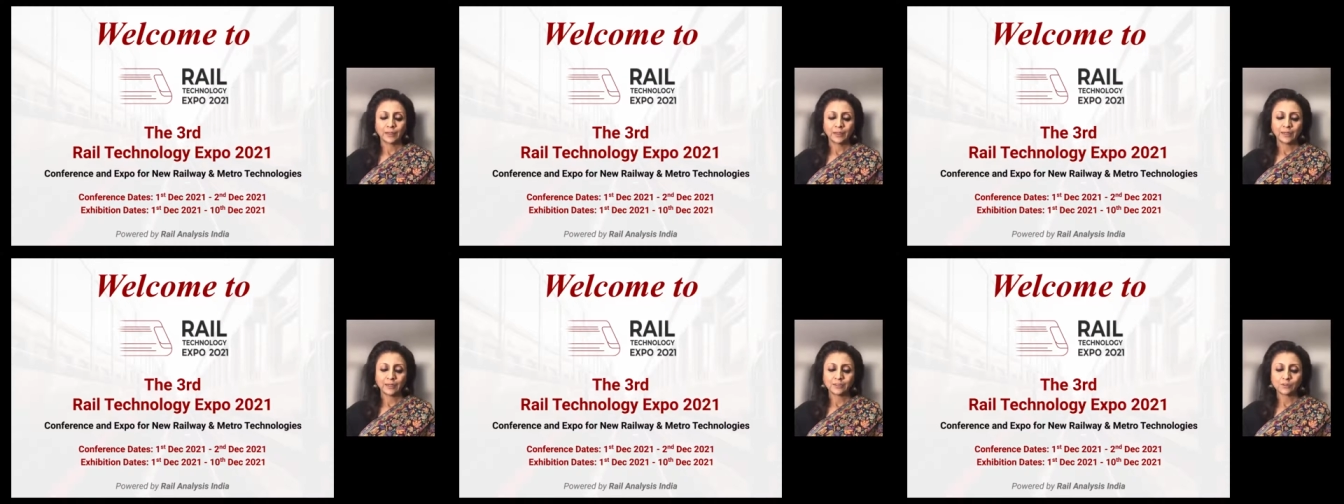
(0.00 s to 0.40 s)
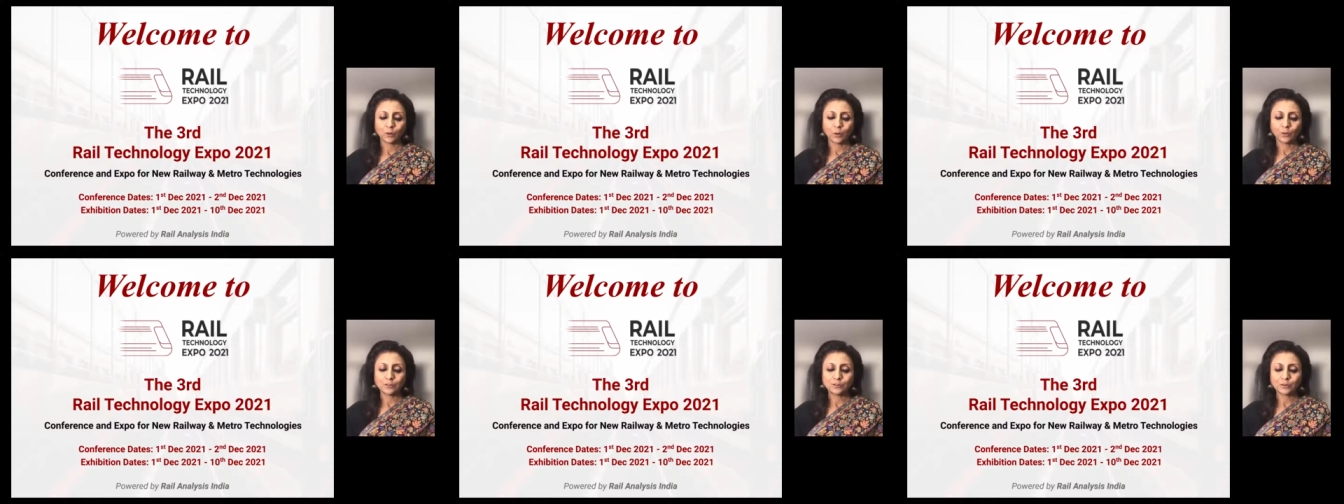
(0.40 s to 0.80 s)
He has
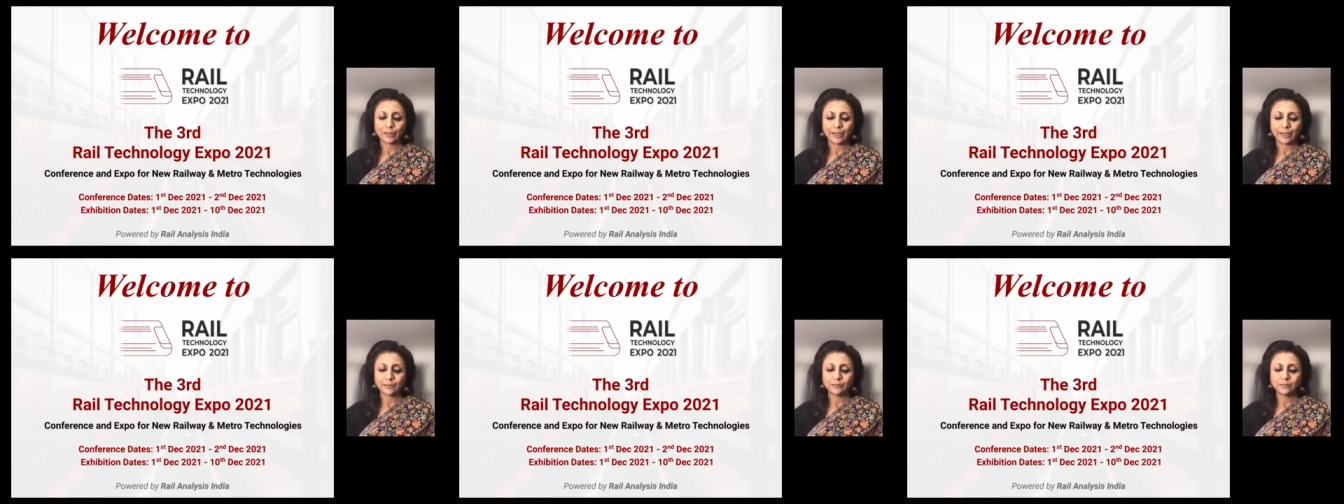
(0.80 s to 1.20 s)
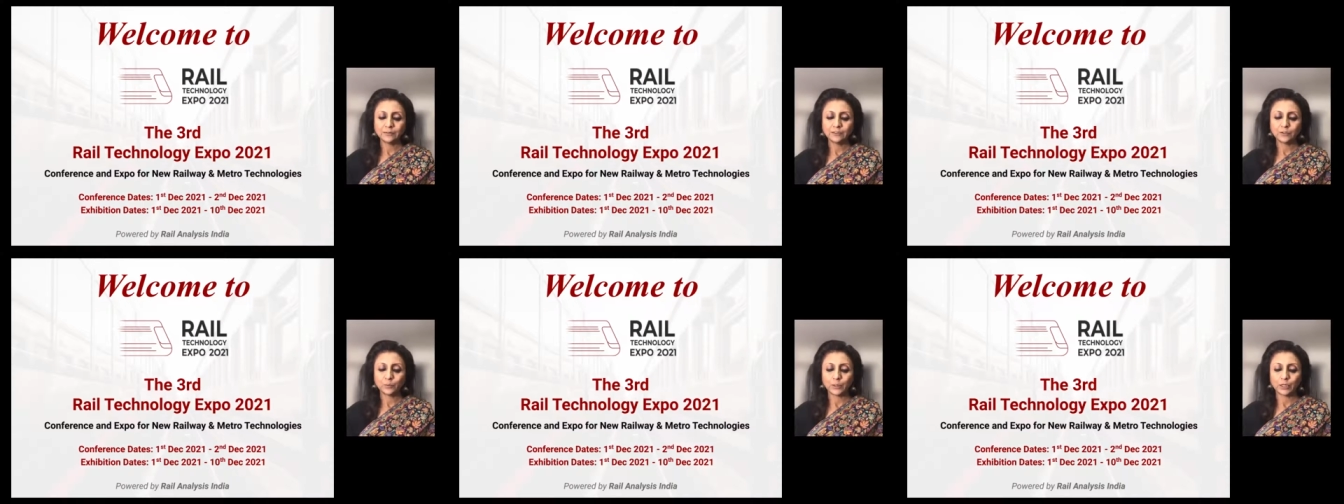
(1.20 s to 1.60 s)
also handled
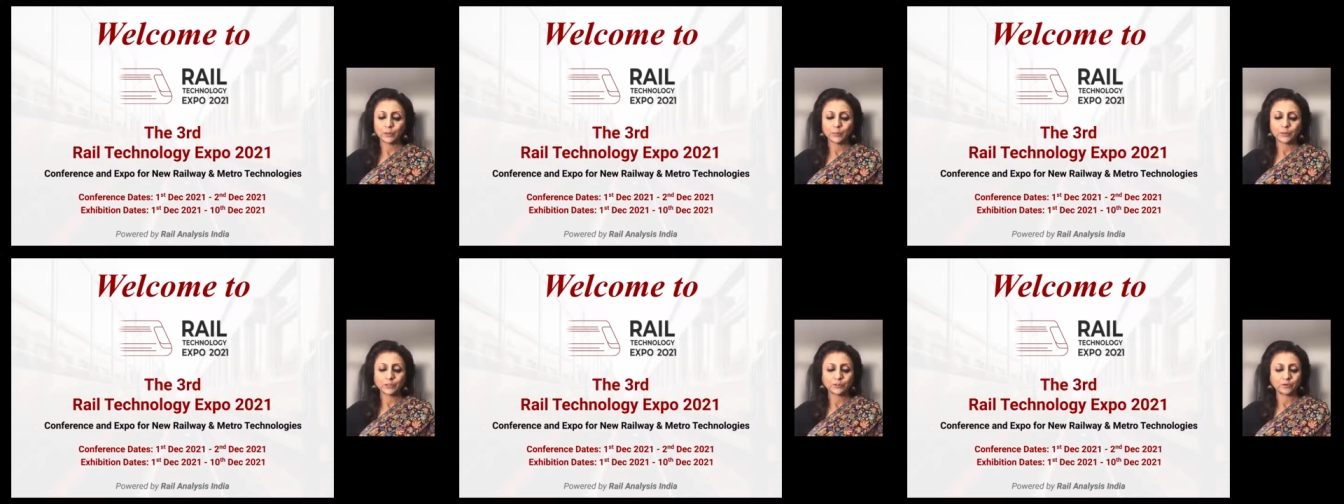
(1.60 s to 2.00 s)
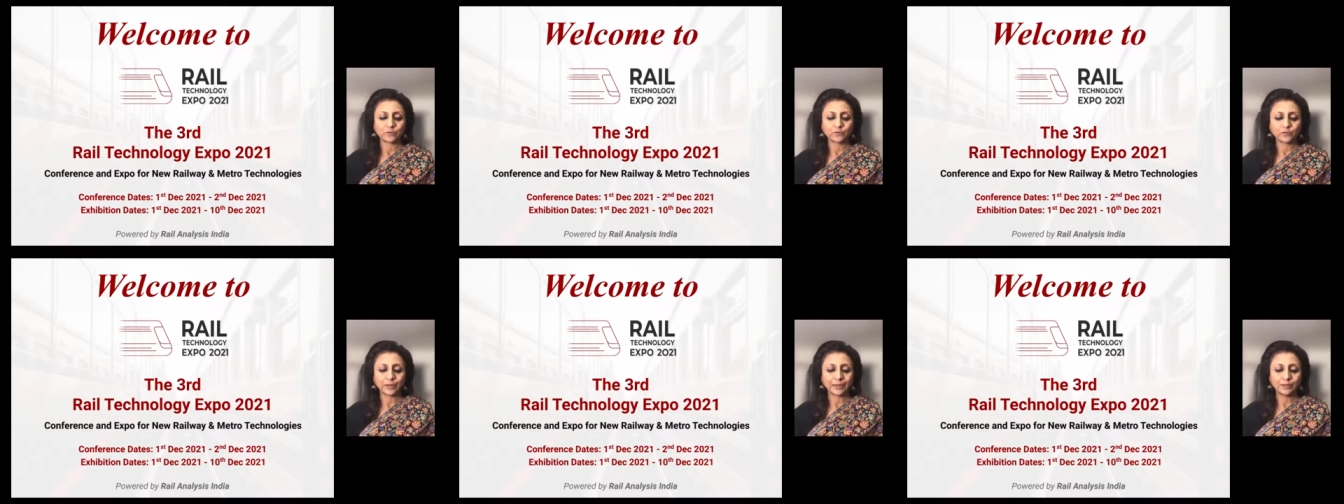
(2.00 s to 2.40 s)
the development of
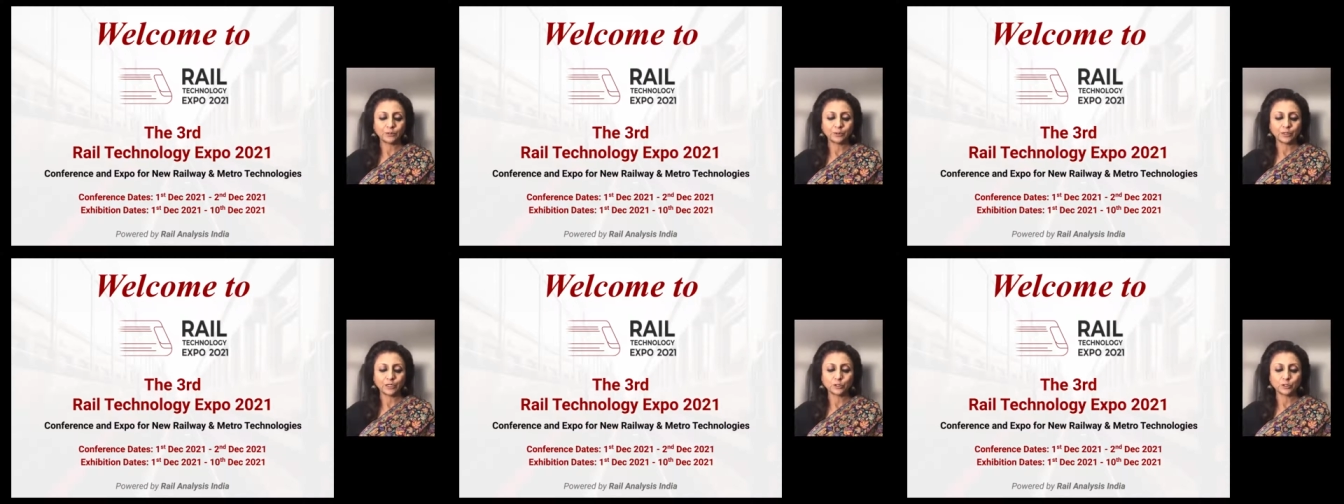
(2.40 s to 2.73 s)
train